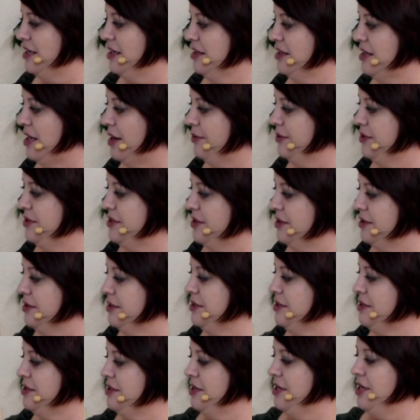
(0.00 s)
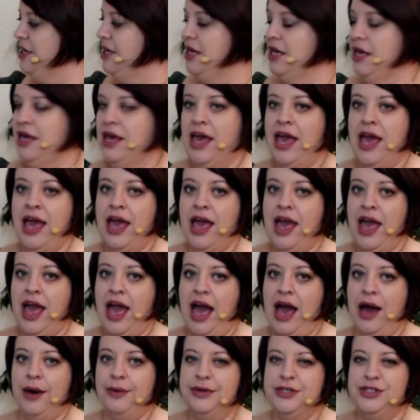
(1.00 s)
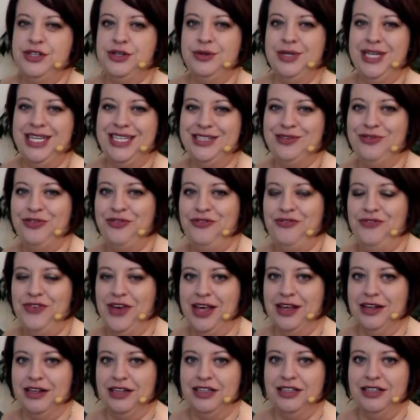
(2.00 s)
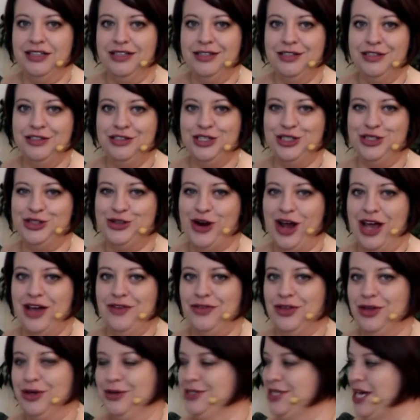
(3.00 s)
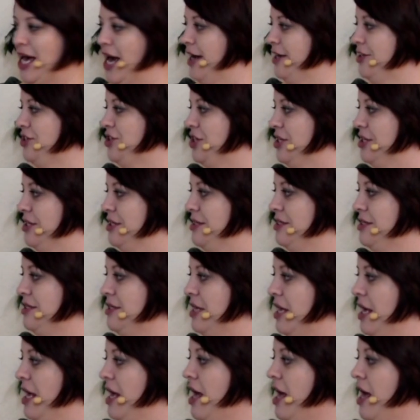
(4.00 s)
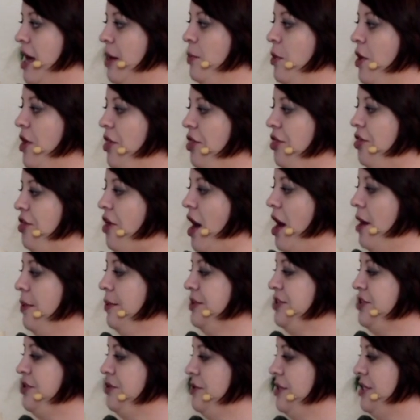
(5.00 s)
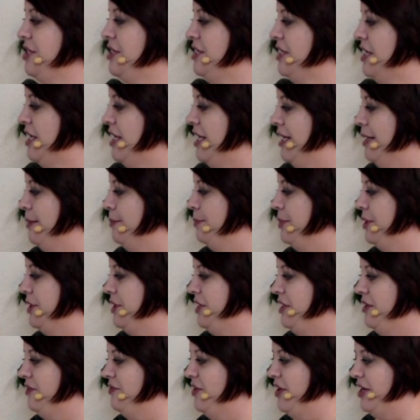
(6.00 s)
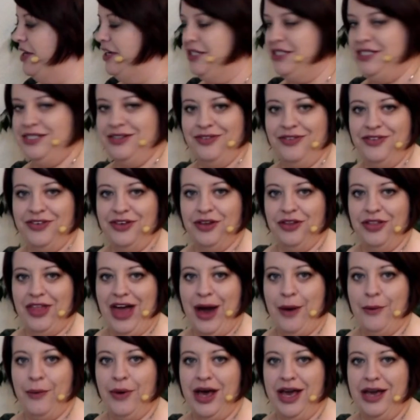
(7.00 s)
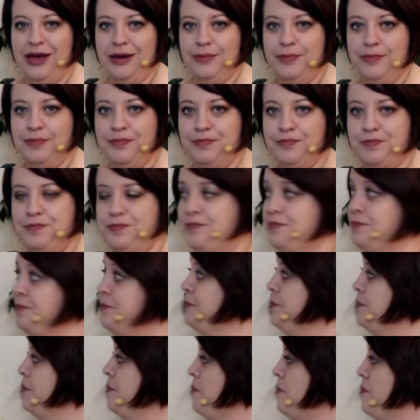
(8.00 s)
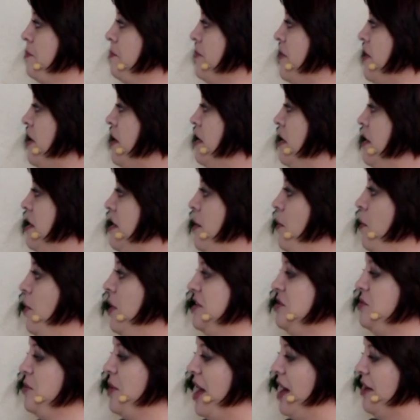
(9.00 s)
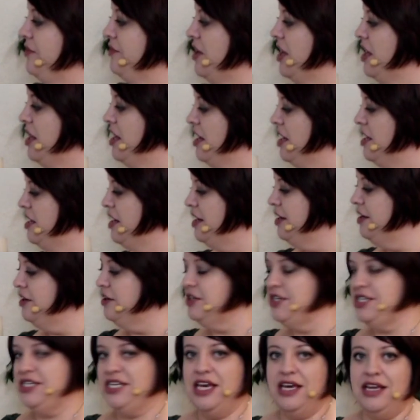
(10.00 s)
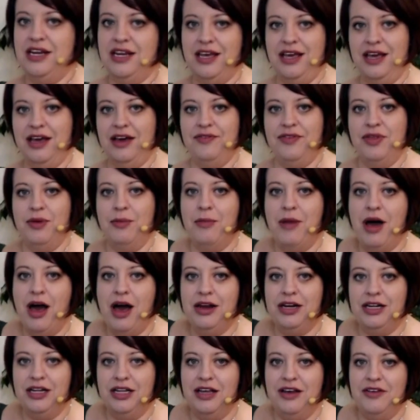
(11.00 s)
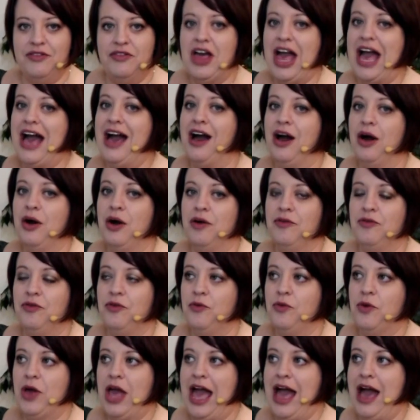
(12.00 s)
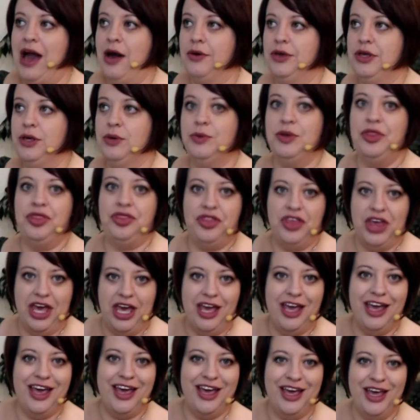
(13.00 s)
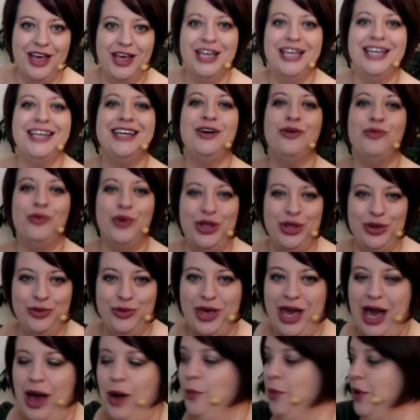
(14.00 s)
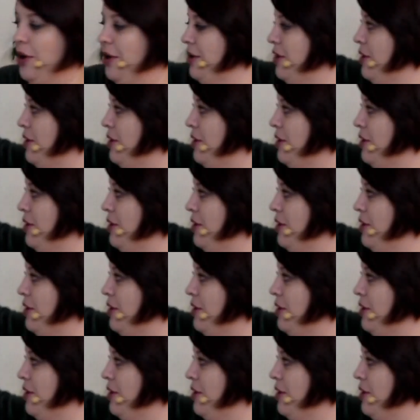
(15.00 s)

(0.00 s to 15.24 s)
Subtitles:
that result? How would you need to feel to drive those actions? And what thought would you need to keep believing to feel that way? And then once we have a good understanding of the model of how you would think when you get where you